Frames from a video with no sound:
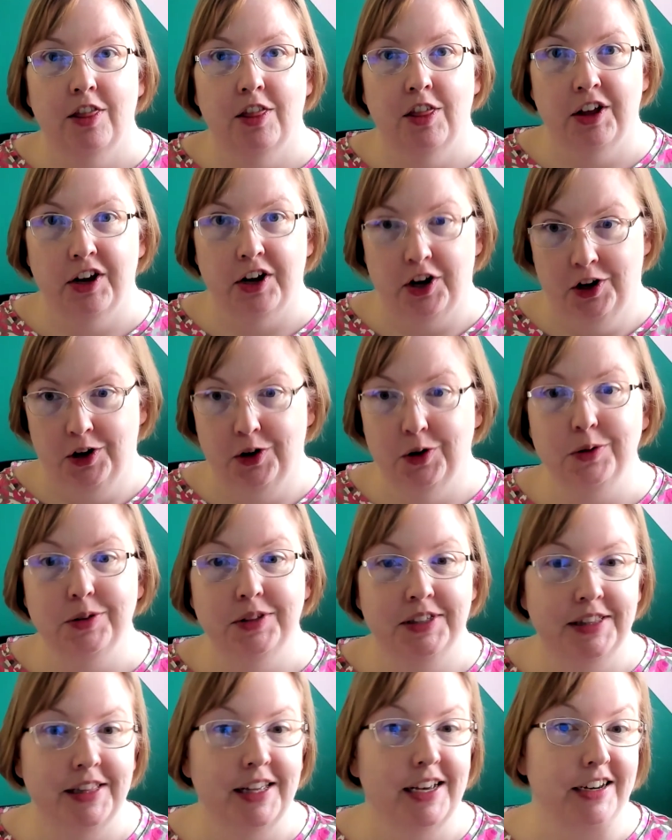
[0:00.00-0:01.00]
the
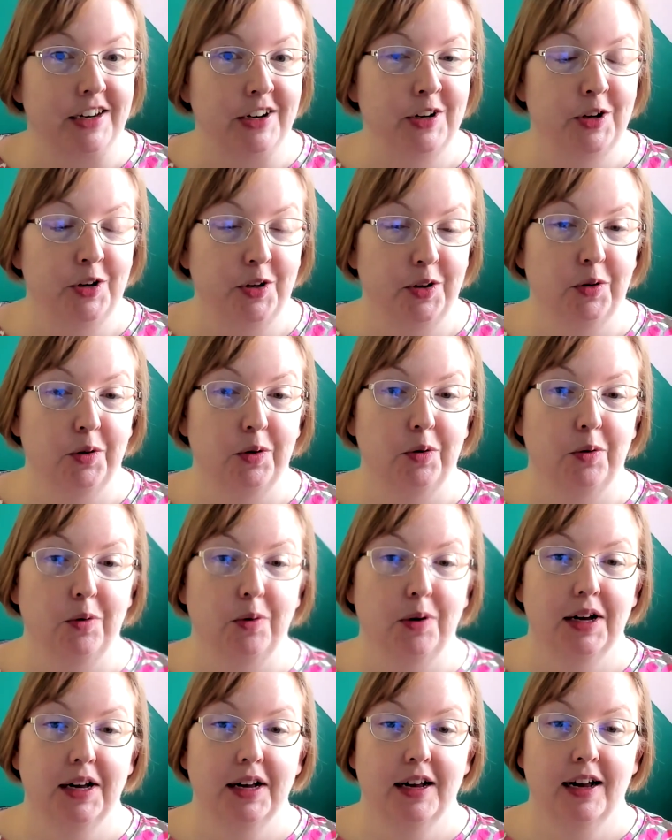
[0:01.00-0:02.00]
codes that
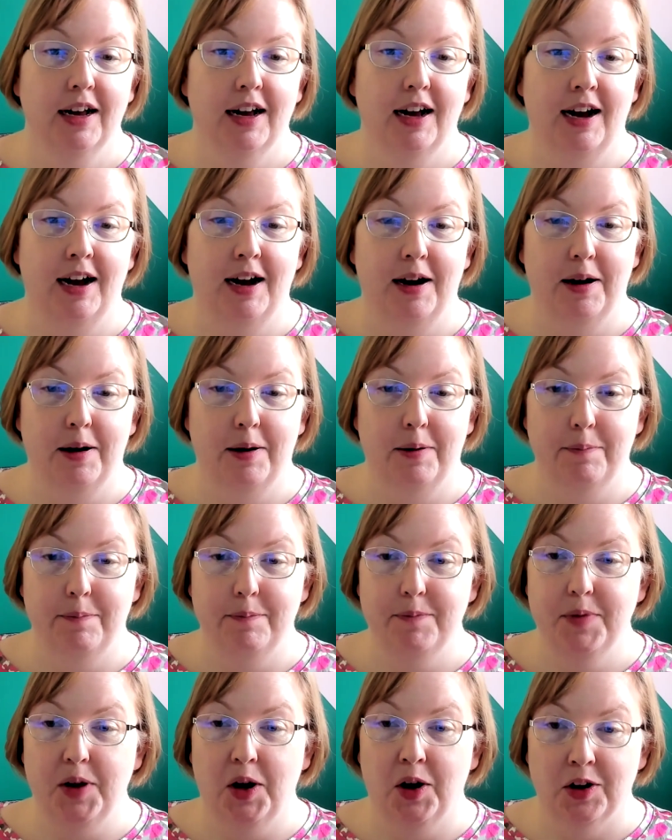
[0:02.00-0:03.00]
you
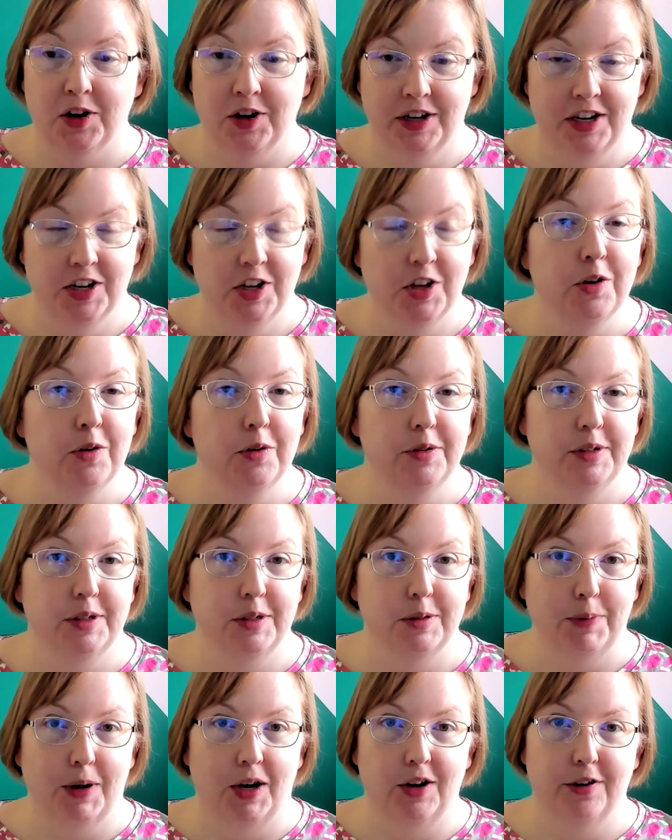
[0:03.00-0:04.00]
are going to use
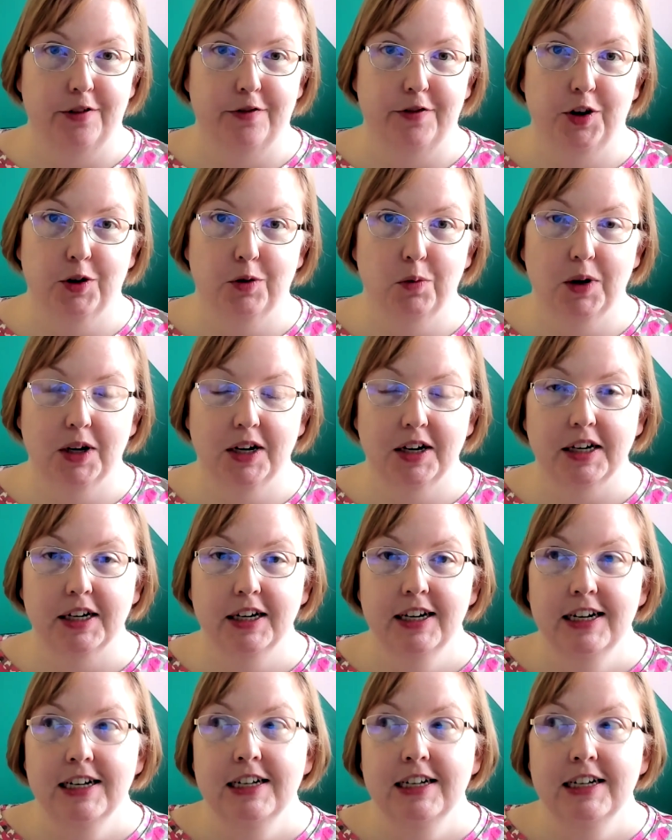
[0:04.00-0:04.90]
as part of your work.